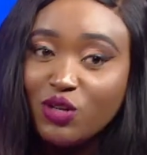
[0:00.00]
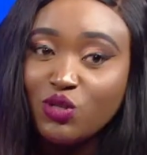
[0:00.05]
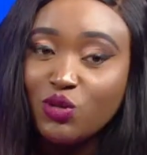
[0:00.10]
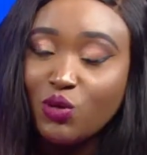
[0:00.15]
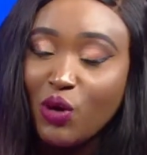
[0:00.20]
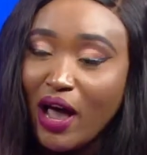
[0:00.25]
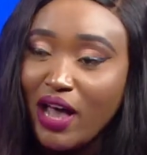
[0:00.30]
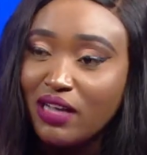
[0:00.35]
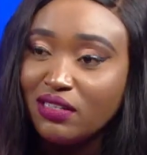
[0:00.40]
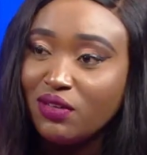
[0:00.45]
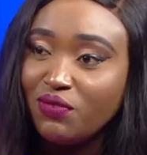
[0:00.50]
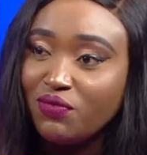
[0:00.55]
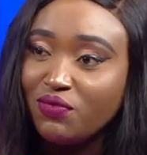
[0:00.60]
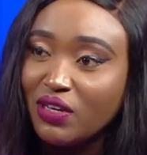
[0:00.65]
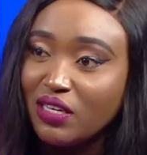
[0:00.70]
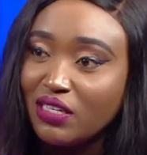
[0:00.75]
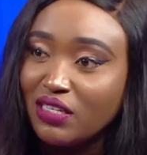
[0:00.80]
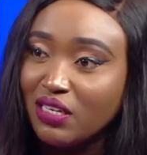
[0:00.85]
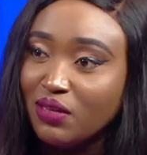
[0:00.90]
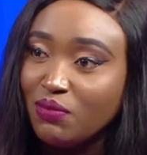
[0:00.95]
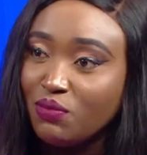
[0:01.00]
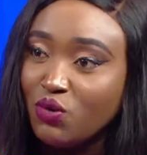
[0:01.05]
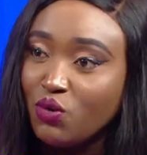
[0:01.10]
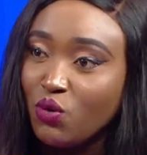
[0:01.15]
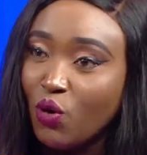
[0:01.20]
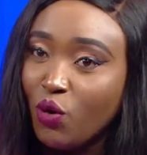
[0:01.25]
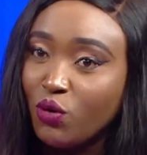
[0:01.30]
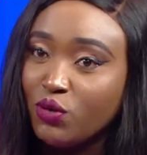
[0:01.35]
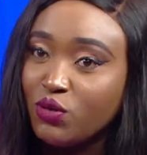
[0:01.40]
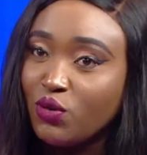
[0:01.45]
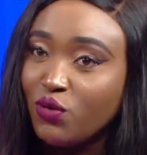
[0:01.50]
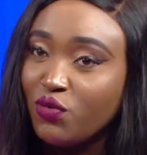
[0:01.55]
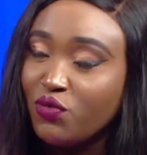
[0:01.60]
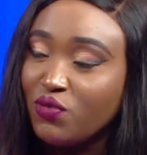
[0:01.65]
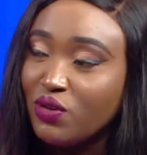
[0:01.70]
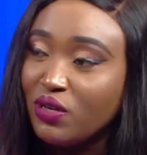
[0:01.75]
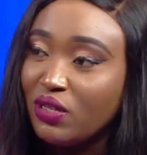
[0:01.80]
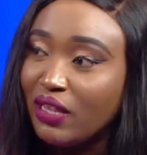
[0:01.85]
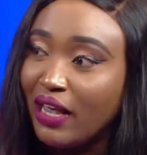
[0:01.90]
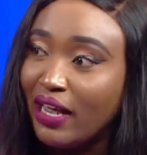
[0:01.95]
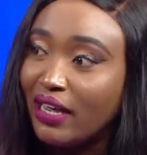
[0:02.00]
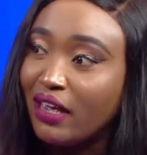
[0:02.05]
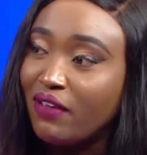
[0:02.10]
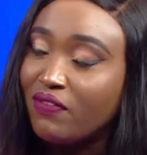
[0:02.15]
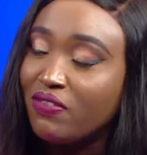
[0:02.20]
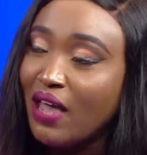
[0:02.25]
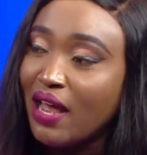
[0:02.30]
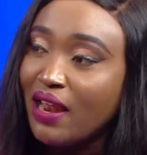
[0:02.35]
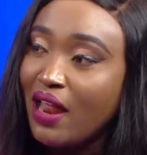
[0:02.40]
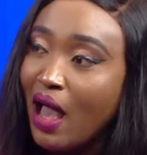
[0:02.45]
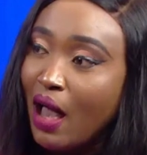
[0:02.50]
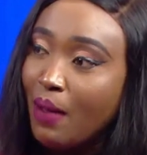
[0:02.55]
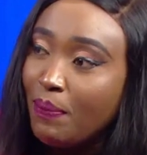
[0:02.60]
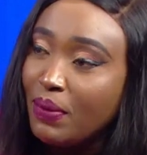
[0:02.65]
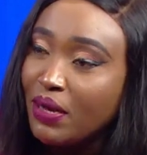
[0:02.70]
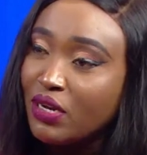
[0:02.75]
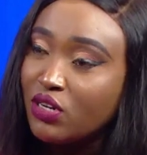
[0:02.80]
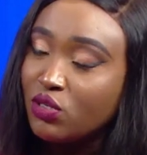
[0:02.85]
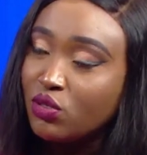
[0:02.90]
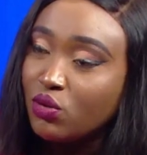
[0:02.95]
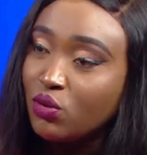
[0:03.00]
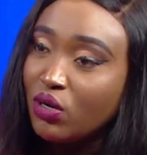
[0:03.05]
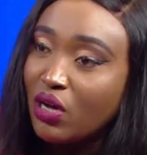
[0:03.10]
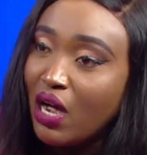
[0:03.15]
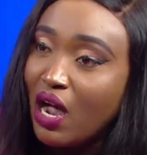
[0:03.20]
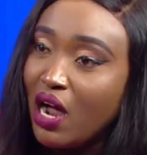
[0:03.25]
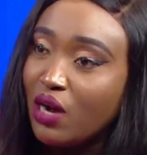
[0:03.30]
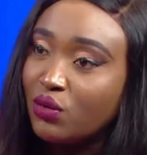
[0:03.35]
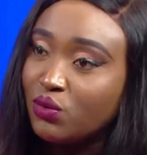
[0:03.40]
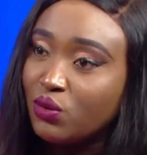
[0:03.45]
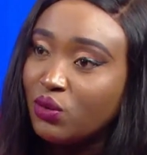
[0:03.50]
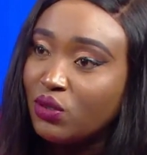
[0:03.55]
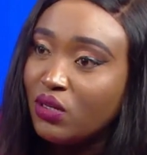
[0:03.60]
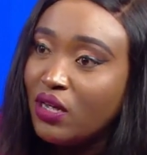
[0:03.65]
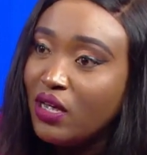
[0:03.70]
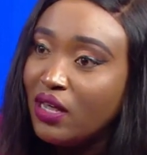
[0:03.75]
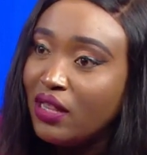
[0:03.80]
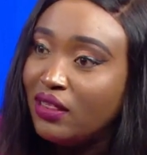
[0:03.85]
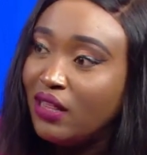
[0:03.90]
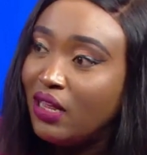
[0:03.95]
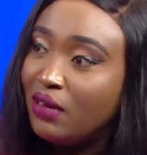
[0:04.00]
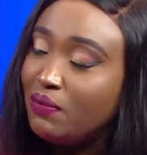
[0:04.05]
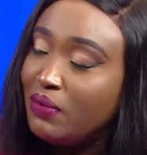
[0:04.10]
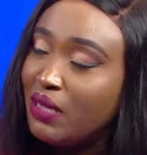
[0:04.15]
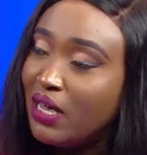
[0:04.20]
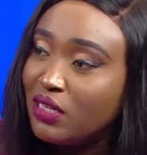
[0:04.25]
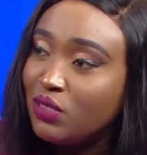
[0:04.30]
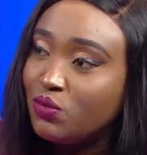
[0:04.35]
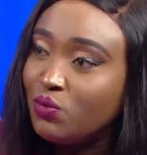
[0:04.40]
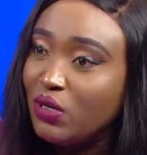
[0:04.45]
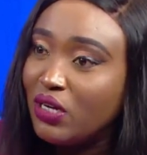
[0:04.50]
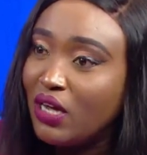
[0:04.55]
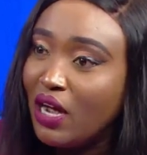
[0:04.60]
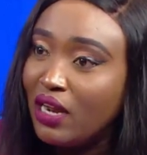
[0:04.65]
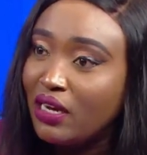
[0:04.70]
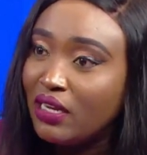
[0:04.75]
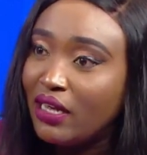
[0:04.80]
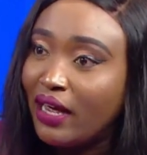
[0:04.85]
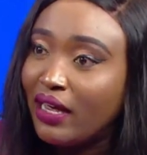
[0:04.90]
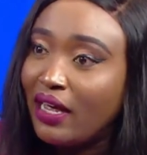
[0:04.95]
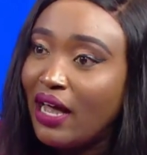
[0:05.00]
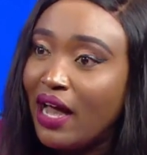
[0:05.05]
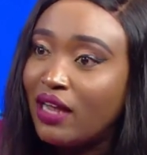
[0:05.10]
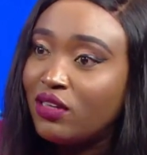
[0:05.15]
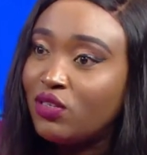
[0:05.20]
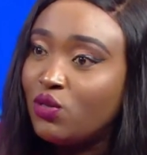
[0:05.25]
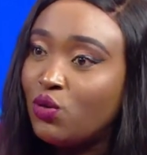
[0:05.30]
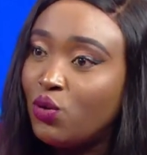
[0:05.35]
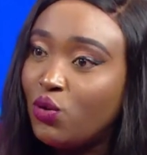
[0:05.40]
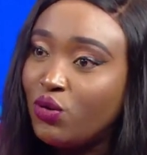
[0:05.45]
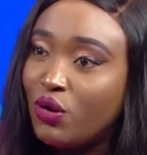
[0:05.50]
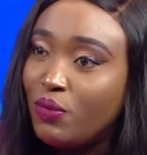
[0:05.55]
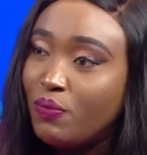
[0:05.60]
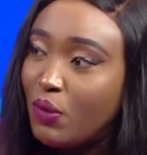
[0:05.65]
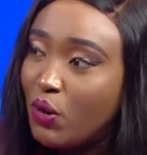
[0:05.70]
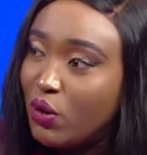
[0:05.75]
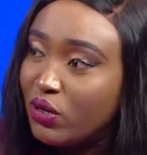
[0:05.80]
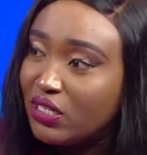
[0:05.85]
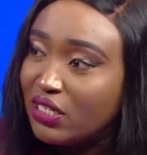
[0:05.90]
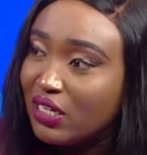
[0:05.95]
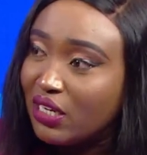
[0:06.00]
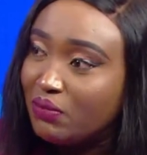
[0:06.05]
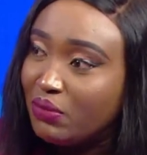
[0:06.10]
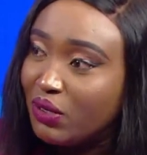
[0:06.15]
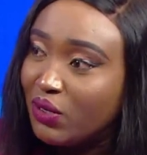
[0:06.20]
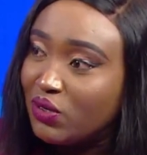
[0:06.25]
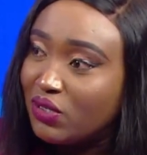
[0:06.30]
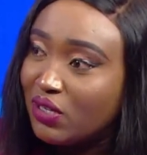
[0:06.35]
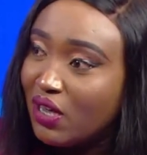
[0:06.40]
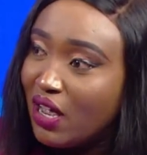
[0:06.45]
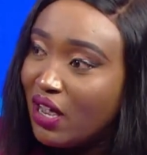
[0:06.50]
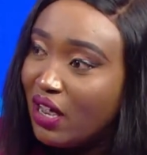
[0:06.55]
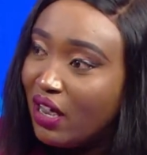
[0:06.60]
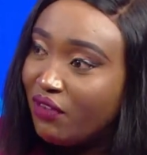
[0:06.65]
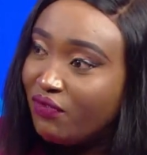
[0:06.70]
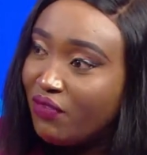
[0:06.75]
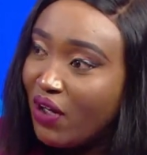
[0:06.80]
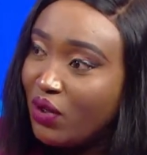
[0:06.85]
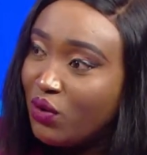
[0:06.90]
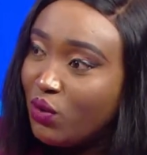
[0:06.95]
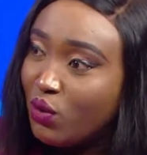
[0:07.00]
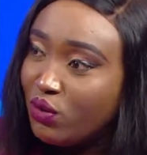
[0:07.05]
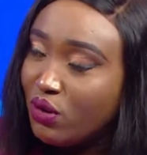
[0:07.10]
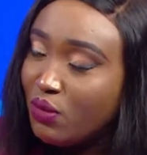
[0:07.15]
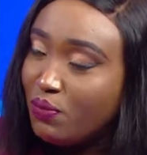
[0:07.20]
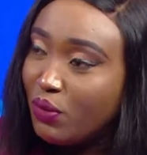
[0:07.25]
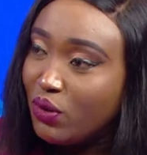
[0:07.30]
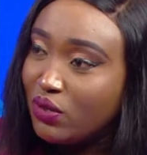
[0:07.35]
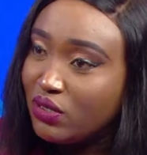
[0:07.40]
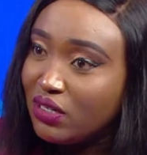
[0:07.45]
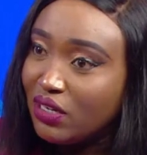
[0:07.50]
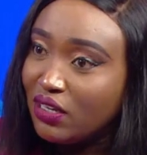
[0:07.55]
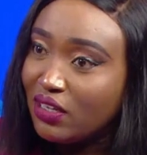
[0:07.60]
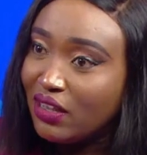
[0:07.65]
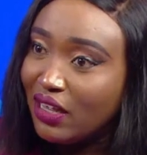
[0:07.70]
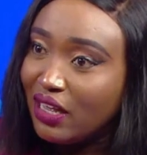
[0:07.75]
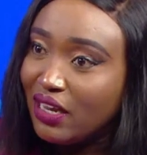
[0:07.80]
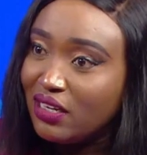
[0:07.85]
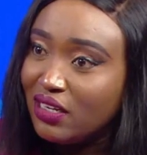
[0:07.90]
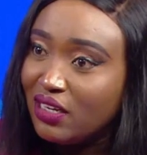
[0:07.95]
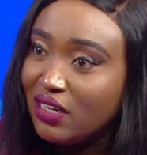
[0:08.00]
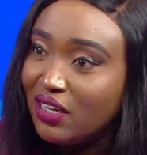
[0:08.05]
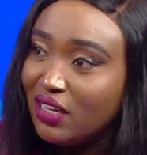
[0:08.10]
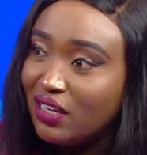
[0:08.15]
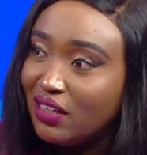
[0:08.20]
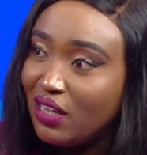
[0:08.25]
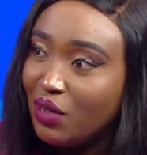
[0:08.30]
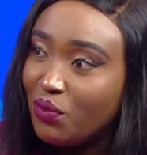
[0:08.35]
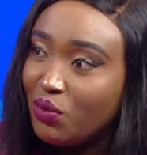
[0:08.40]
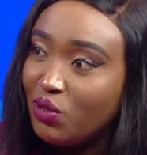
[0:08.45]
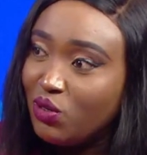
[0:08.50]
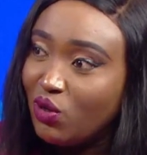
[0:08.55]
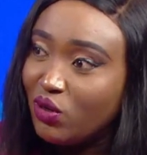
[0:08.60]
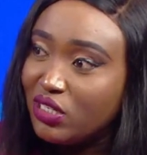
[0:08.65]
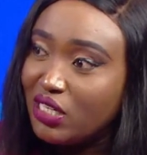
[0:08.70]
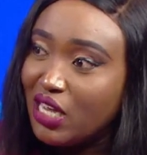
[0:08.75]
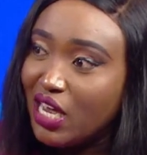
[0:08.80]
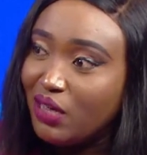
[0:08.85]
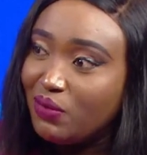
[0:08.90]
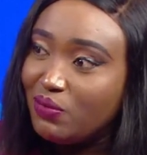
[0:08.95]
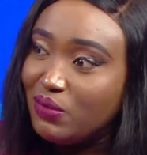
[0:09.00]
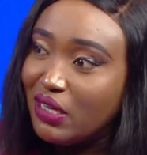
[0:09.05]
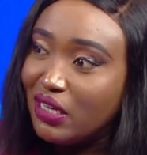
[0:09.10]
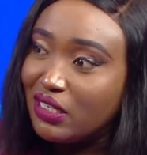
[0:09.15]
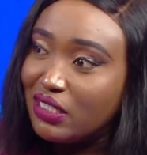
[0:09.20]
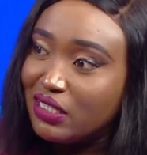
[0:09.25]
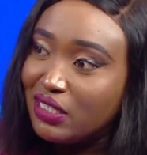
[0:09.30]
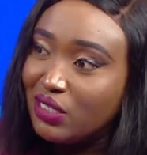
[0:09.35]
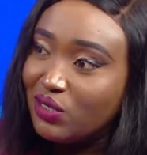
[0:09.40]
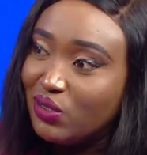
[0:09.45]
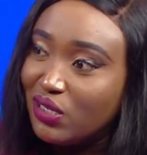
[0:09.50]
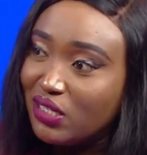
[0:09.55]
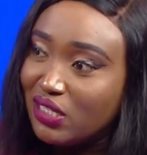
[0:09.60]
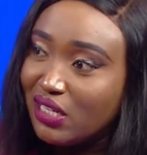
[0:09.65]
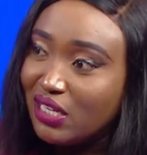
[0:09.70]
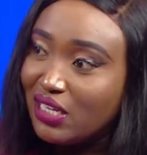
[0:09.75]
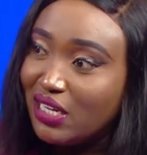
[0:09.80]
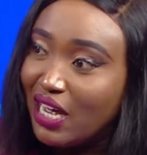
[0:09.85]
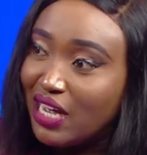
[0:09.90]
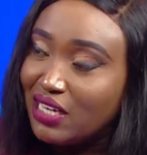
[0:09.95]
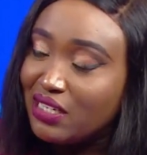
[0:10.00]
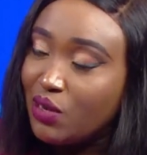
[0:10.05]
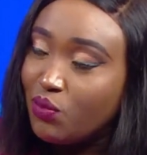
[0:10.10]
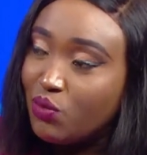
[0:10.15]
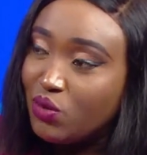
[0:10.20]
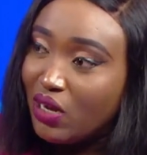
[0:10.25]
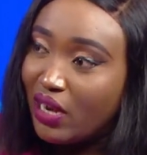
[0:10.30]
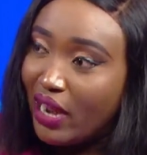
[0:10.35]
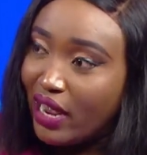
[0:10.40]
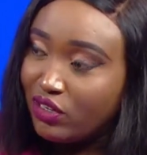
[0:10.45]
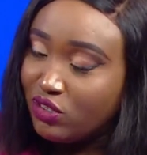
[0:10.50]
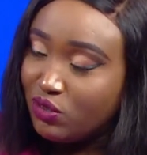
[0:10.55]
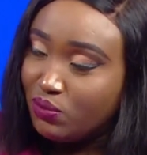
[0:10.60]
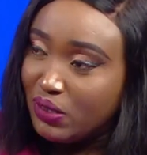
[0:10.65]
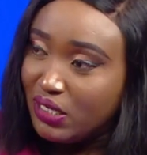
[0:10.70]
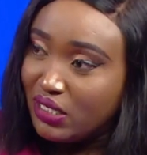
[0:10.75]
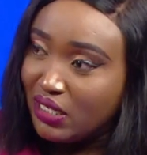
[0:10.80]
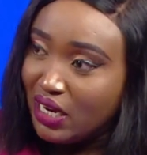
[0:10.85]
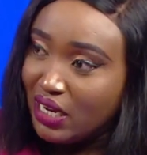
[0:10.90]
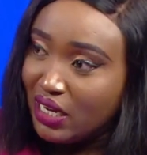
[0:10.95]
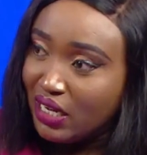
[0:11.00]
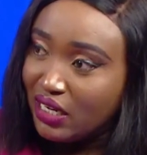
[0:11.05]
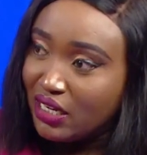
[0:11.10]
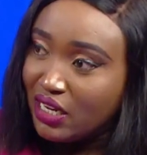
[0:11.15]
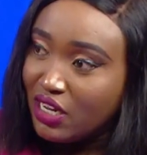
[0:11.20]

So as a victim, you also feel like if that happened to Carol, then me as Mikali, I can't go reporting, because if I go reporting, then they will not take me as seriously as I would like to be taken.